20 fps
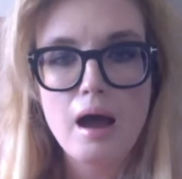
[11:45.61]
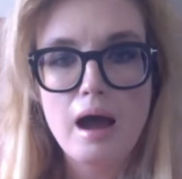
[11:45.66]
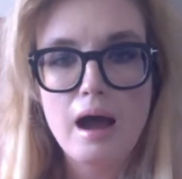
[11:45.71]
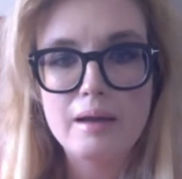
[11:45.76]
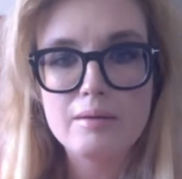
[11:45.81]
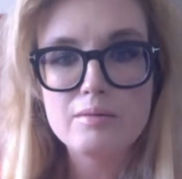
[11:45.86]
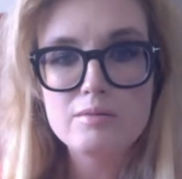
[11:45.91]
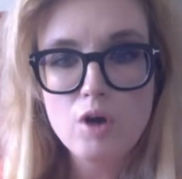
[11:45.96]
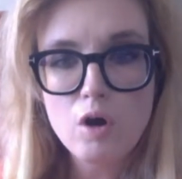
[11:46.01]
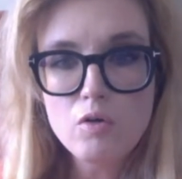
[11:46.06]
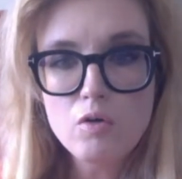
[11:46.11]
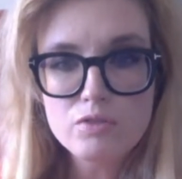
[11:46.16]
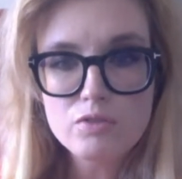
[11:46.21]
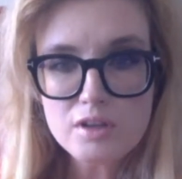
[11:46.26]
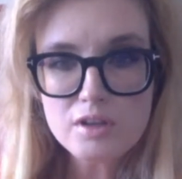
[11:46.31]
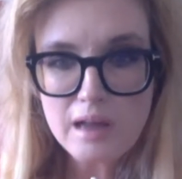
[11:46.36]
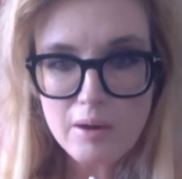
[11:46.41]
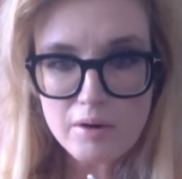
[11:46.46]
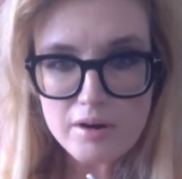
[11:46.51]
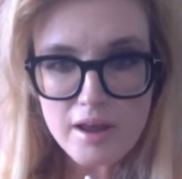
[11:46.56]
I don't
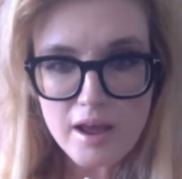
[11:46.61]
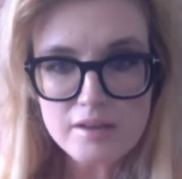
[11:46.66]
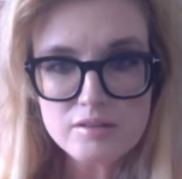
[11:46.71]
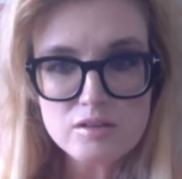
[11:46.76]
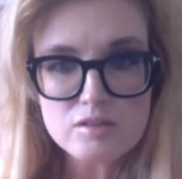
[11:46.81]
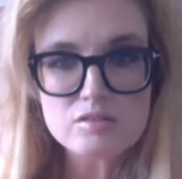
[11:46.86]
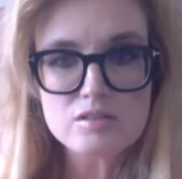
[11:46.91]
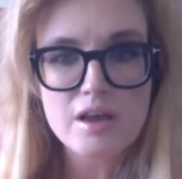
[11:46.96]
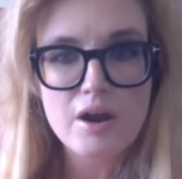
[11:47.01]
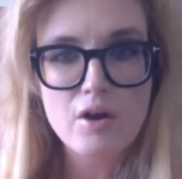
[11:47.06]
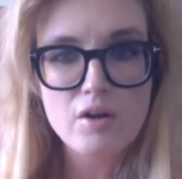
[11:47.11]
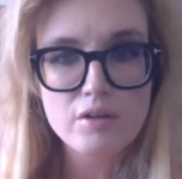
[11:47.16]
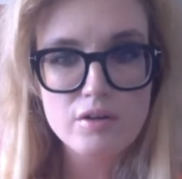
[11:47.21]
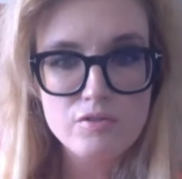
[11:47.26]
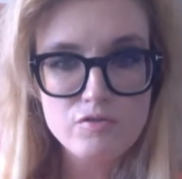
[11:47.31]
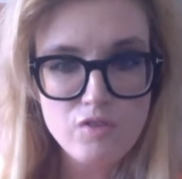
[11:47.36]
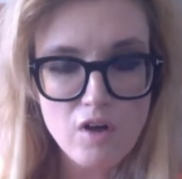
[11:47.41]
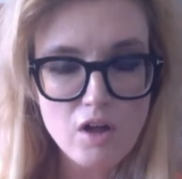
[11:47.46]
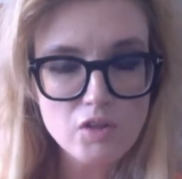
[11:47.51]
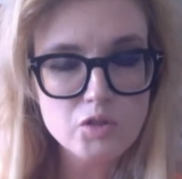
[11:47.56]
think I would necessarily
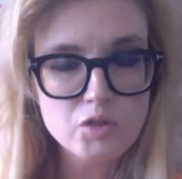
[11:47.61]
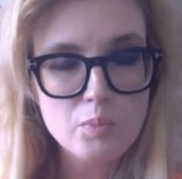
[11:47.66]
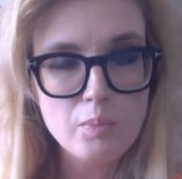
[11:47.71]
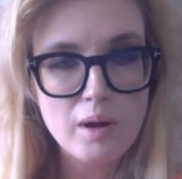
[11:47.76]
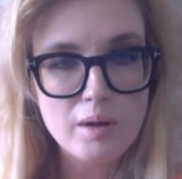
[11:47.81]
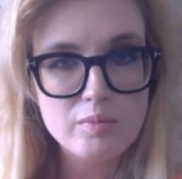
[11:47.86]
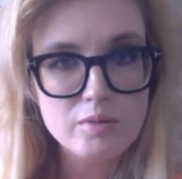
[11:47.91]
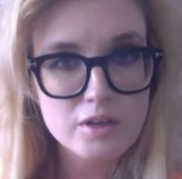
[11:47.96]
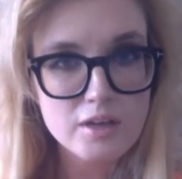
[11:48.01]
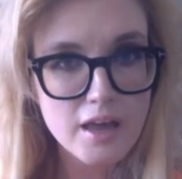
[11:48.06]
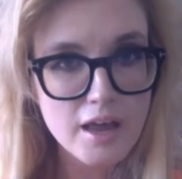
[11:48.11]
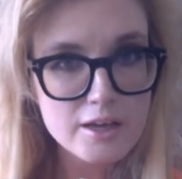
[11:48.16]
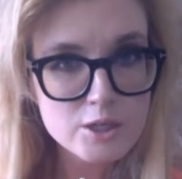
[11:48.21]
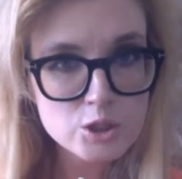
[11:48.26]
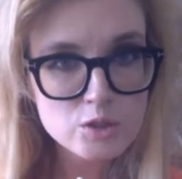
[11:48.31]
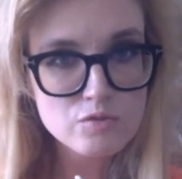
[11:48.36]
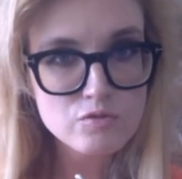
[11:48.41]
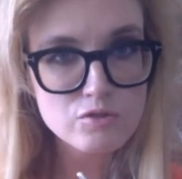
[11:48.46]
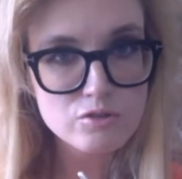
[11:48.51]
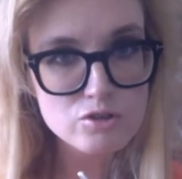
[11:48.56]
fault the
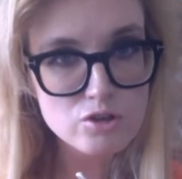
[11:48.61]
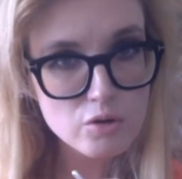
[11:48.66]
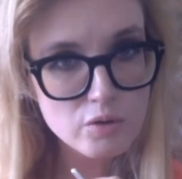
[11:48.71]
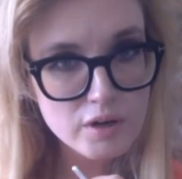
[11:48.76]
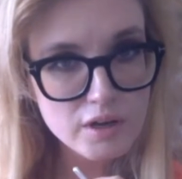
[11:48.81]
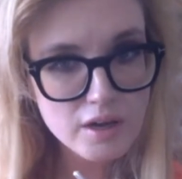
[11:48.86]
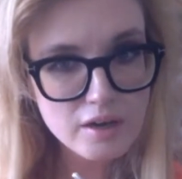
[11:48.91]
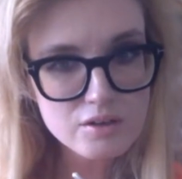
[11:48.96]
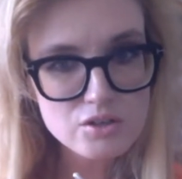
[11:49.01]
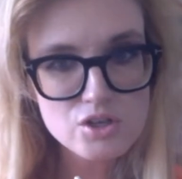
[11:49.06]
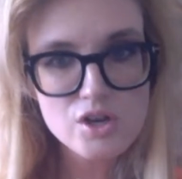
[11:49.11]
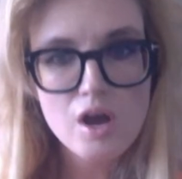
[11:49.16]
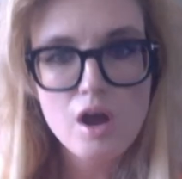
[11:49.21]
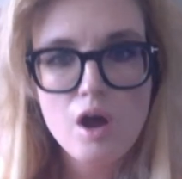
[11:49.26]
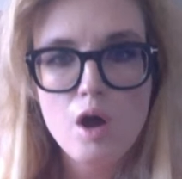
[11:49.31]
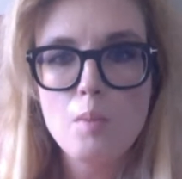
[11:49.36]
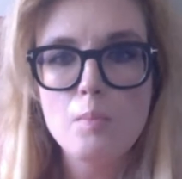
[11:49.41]
publication for doing it,